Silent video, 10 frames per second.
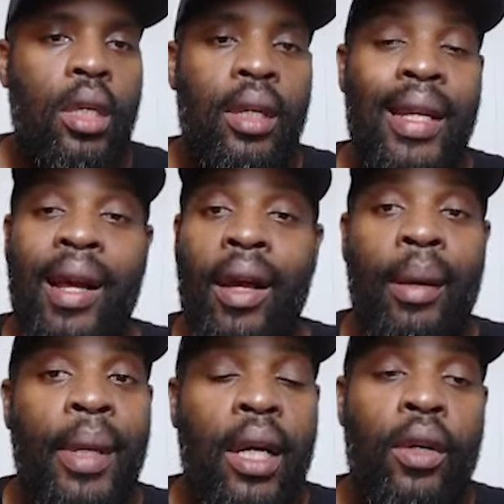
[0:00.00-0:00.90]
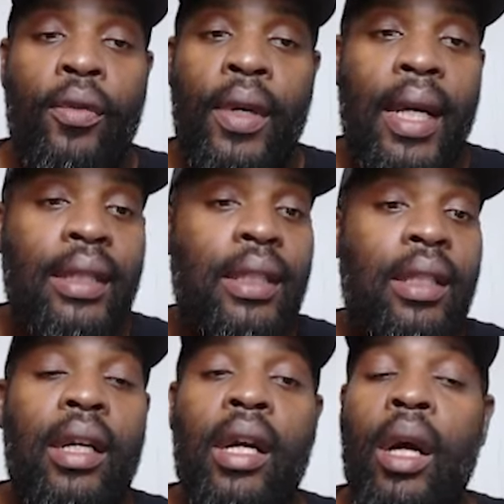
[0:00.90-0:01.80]
Now, I'm not going to front. I've
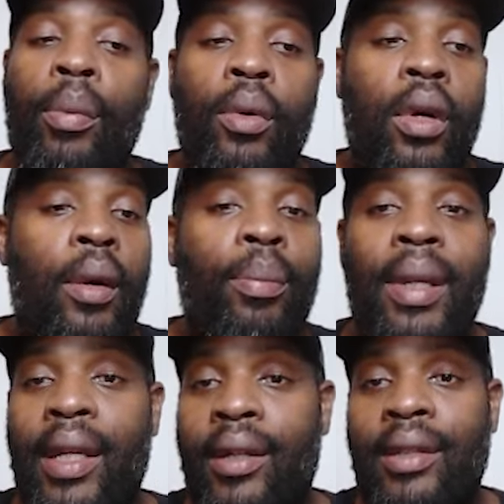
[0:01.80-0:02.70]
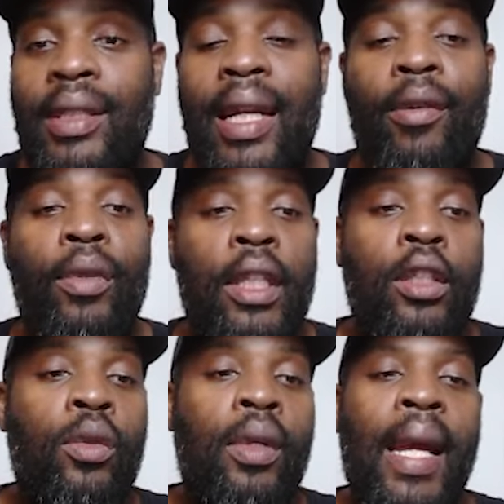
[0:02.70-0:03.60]
seen a couple of players that I really
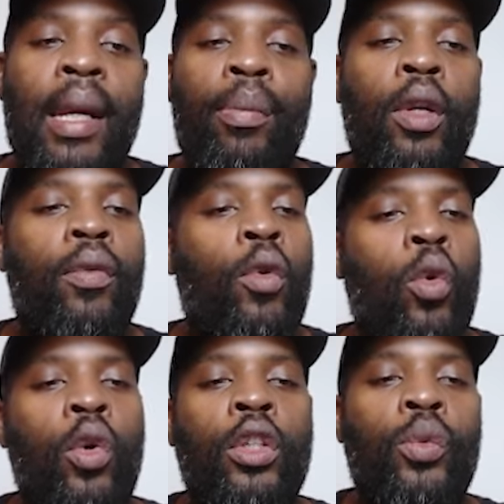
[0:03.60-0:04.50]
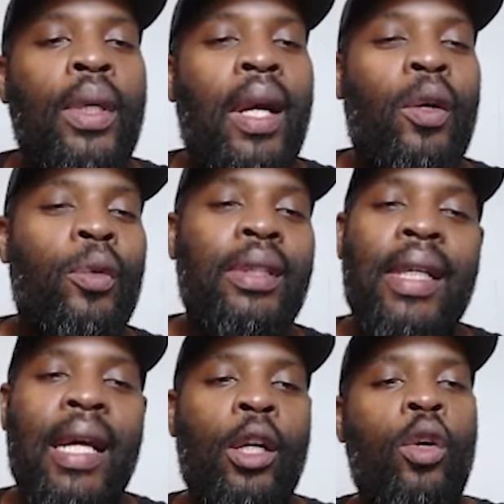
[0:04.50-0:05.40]
do like. But, of course, we always
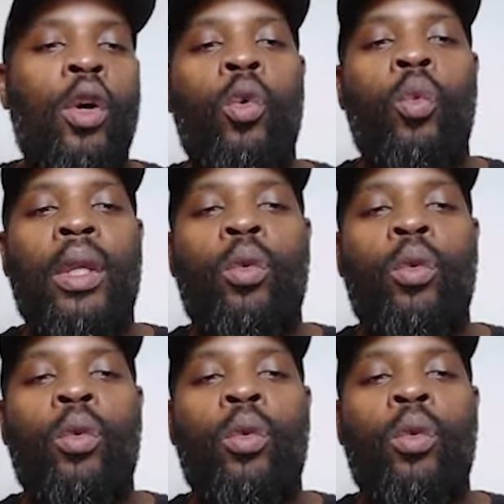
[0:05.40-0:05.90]
got to go with